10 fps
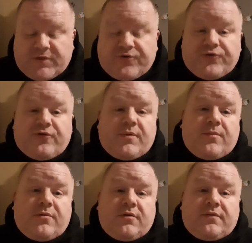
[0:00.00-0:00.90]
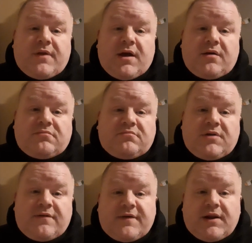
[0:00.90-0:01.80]
Just remember that
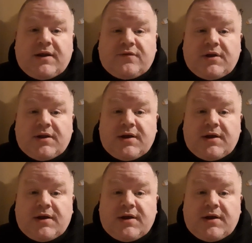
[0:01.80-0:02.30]
if he leaves Nenagh,